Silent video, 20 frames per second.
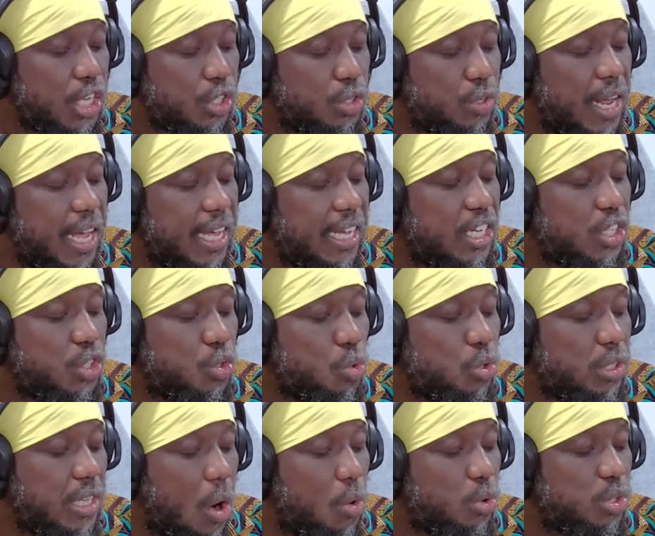Today in
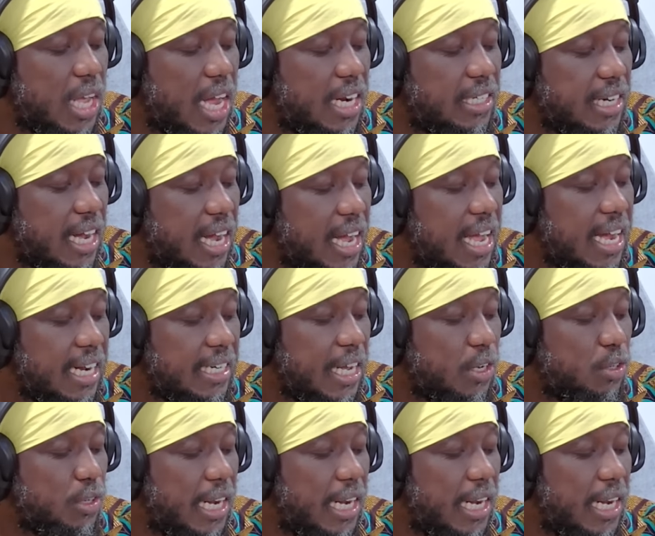2000, the